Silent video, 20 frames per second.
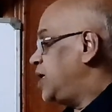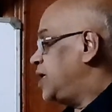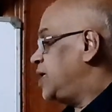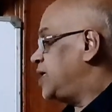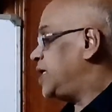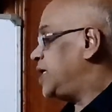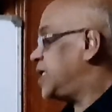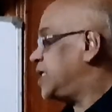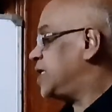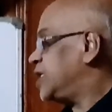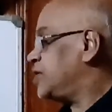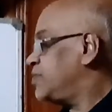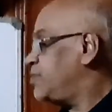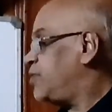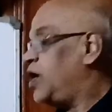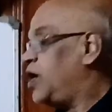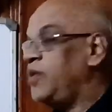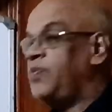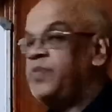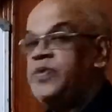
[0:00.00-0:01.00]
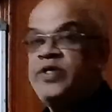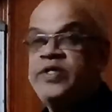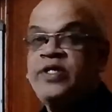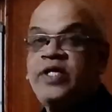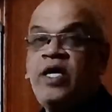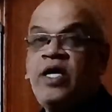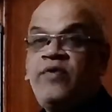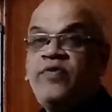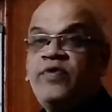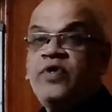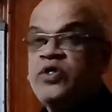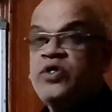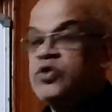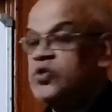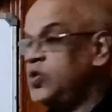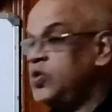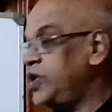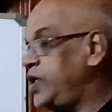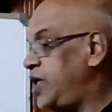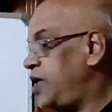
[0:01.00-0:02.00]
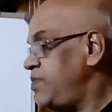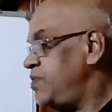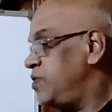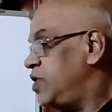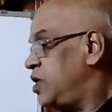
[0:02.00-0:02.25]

Take a small piece of sodium,